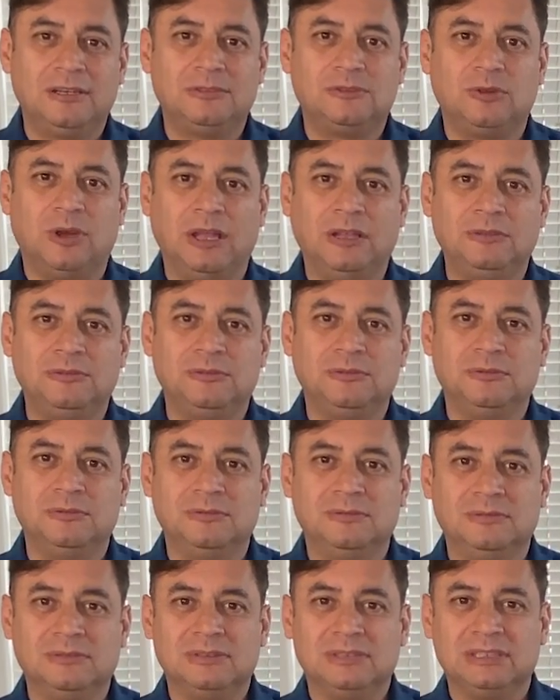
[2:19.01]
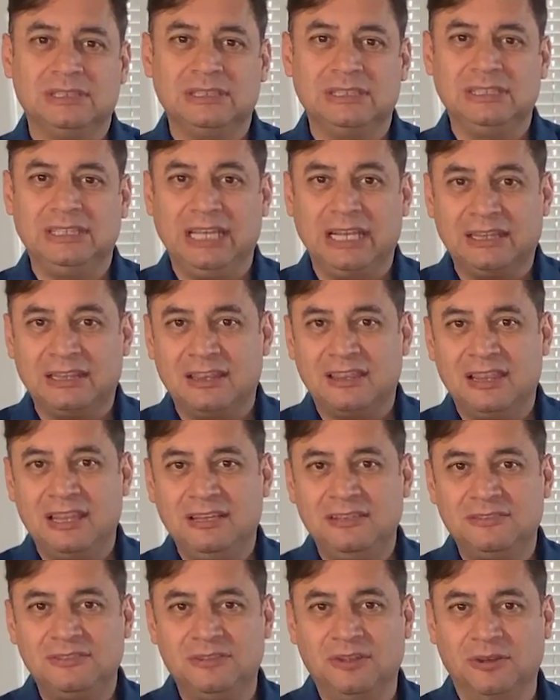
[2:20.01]
trying to get
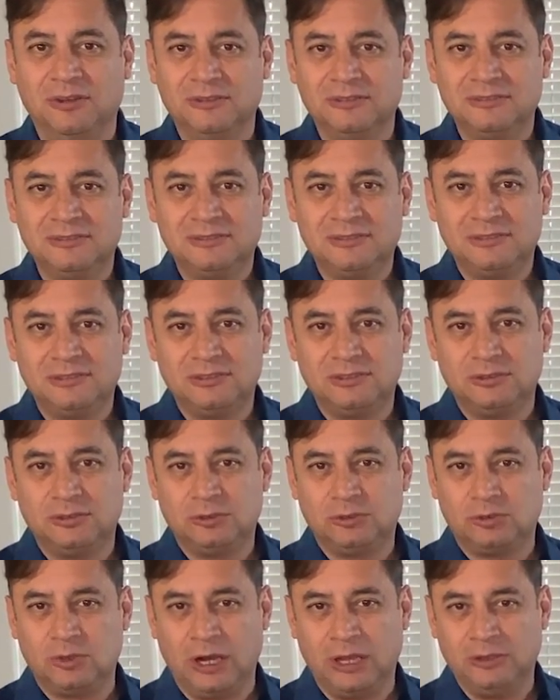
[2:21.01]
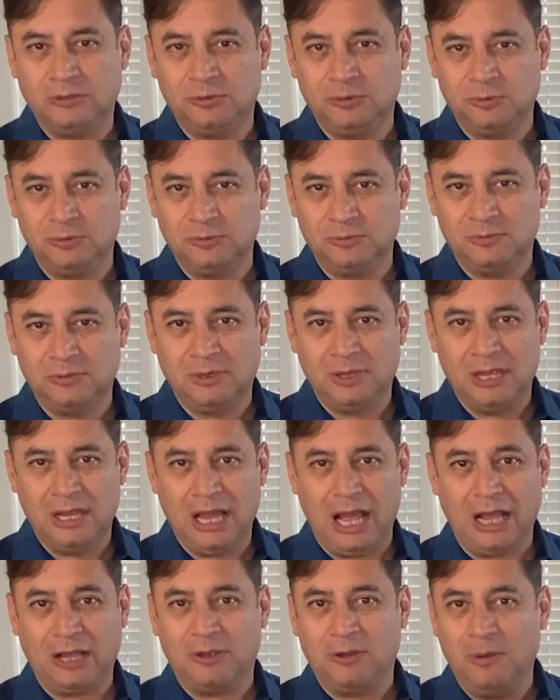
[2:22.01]
things done, trying to
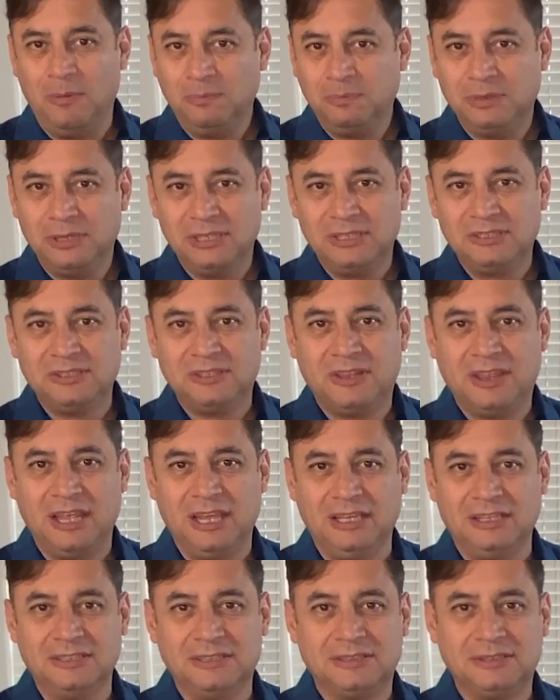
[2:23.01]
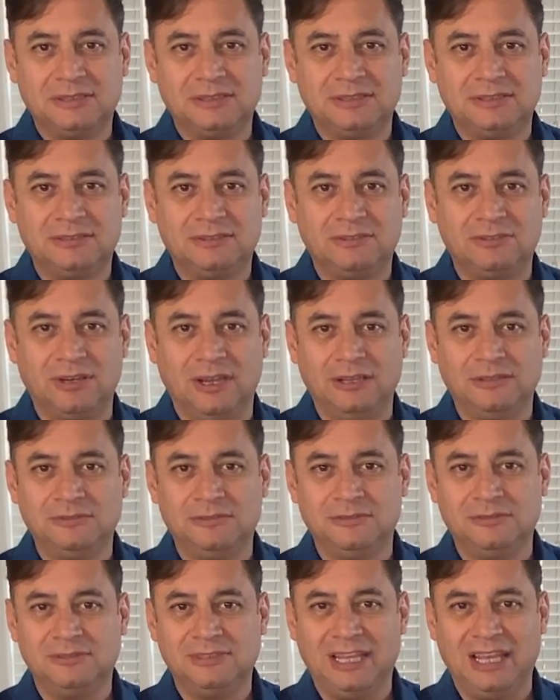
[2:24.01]
accomplish things, trying
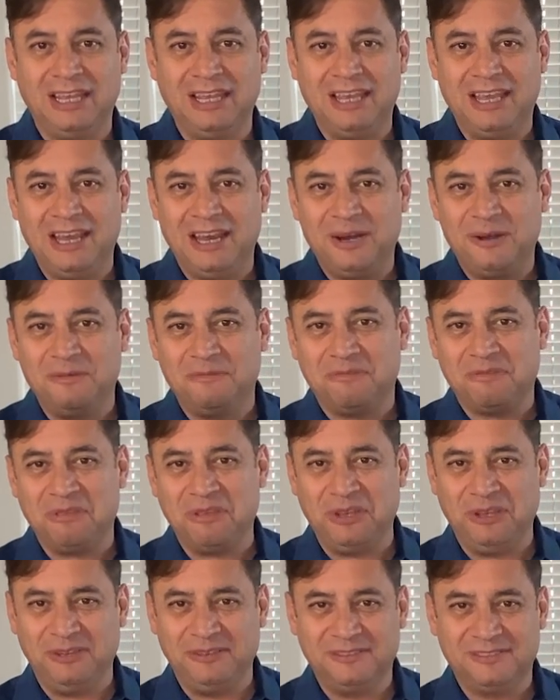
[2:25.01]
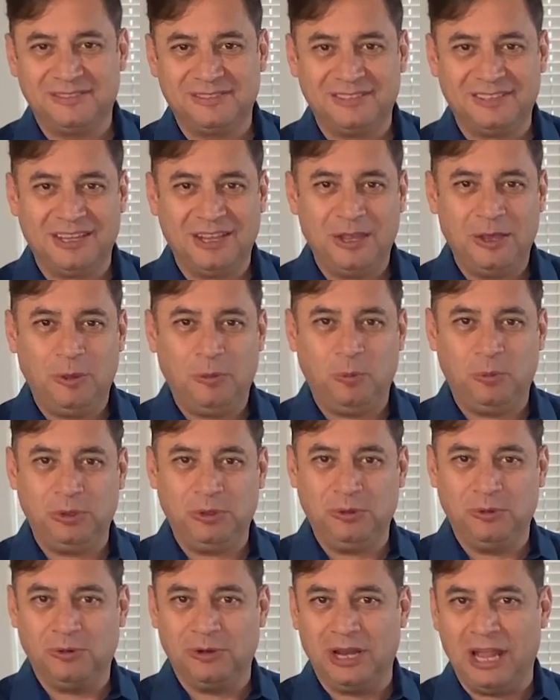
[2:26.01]
to take care of things with
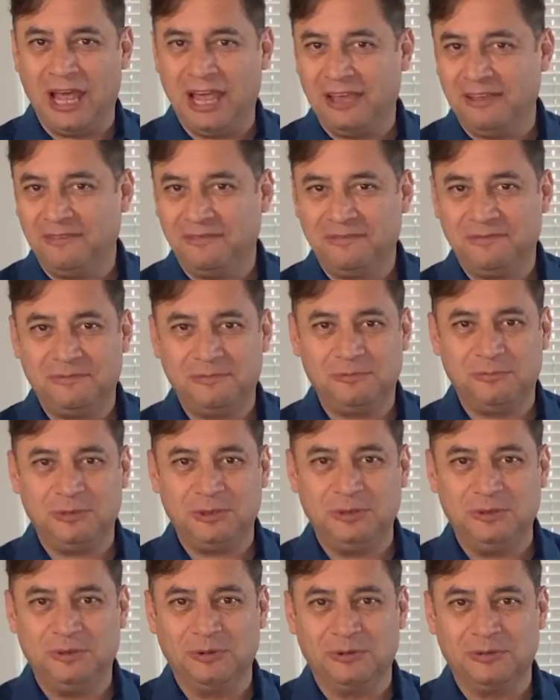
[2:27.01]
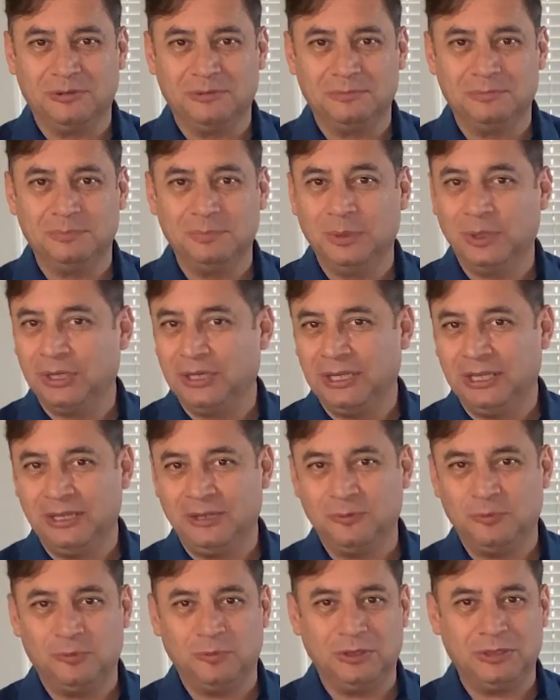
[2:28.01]
your life, with your
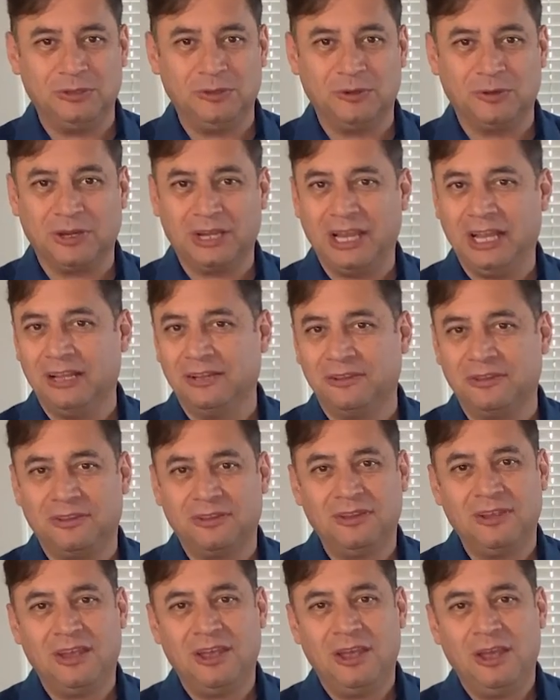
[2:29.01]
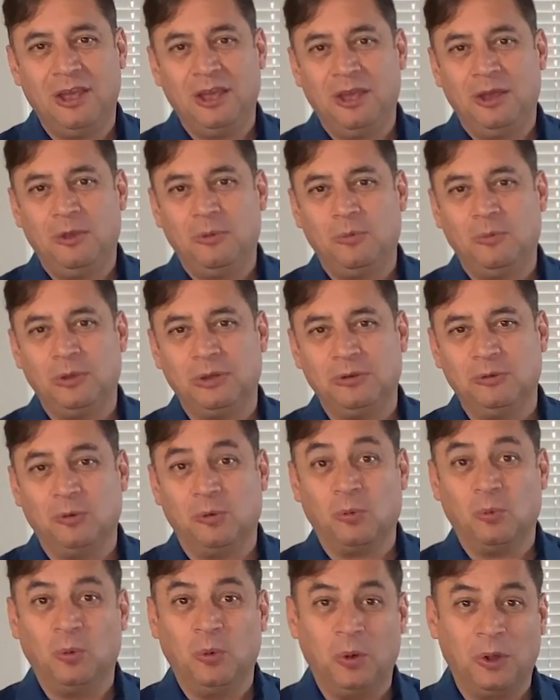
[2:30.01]
money, with your health, with
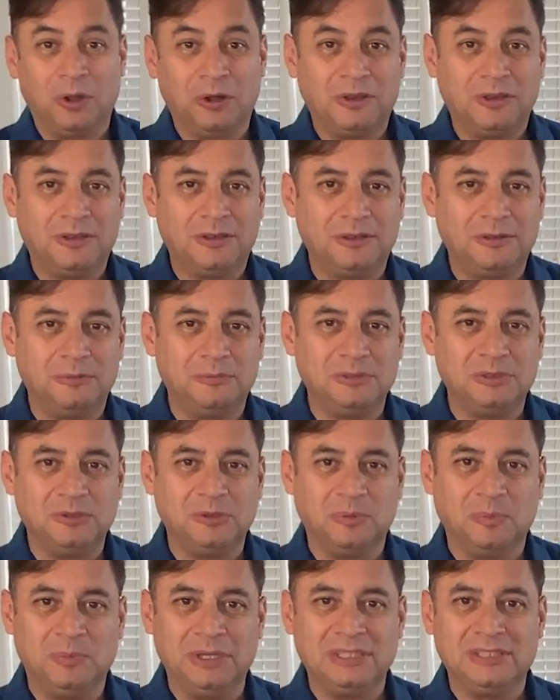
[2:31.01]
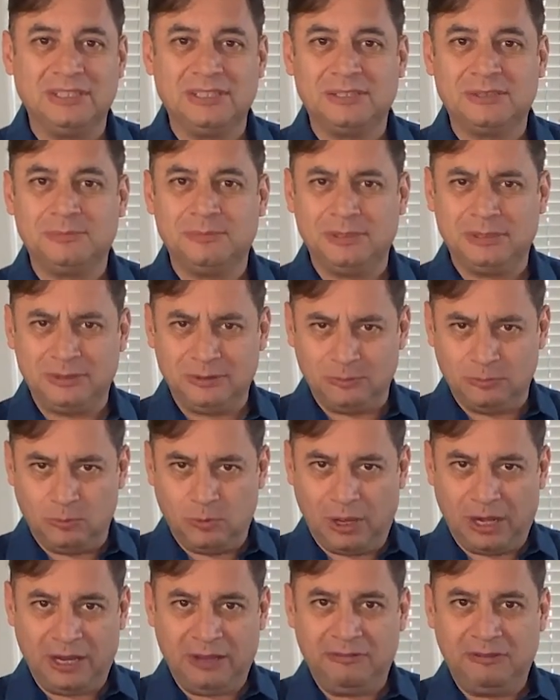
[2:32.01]
your work, with your business, with
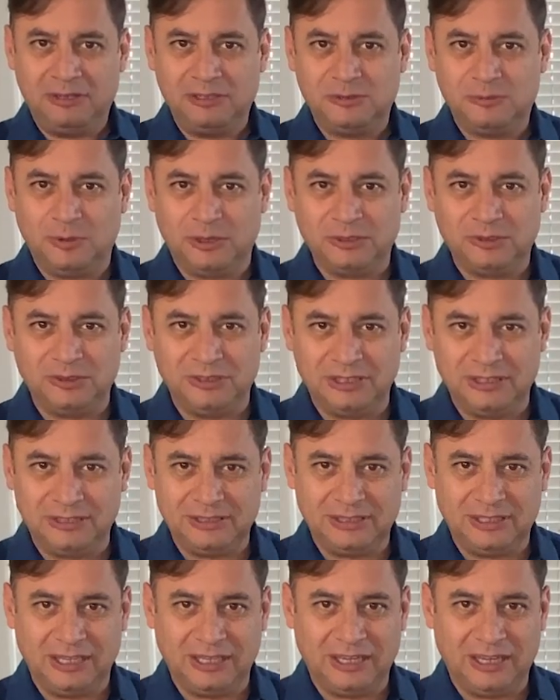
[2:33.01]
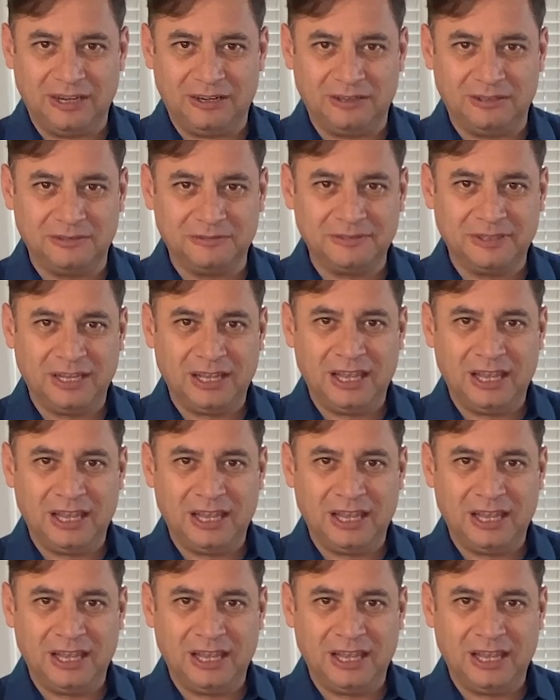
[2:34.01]
whatever is what you need to take care of.